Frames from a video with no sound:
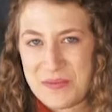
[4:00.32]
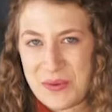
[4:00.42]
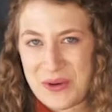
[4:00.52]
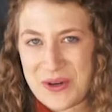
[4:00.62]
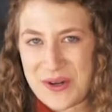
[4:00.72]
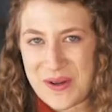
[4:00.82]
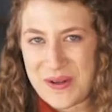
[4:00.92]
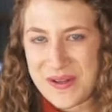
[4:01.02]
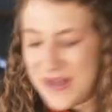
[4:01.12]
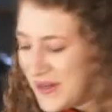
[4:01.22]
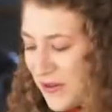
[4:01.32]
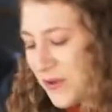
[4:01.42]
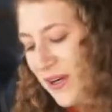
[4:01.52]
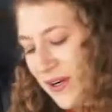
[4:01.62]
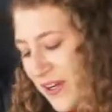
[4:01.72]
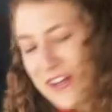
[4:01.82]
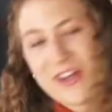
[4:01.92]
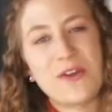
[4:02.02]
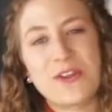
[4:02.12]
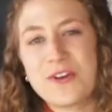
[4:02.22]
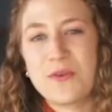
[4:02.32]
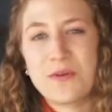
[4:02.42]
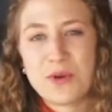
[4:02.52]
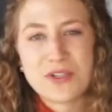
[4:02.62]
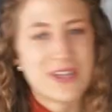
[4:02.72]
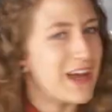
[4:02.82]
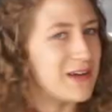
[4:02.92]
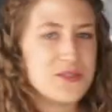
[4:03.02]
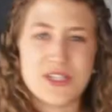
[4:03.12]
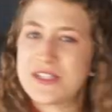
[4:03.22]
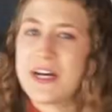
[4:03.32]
board, we're going to go through one more time, just